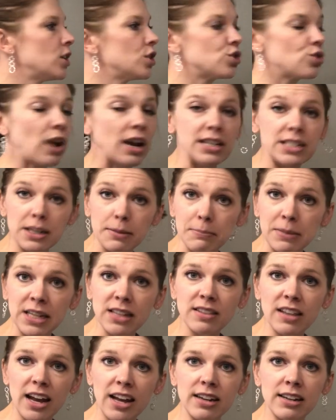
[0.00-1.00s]
tried to
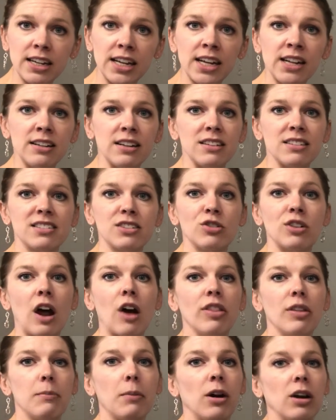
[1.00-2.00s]
meet that need. And so
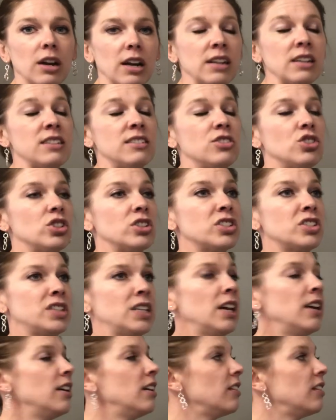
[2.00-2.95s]
now the market is just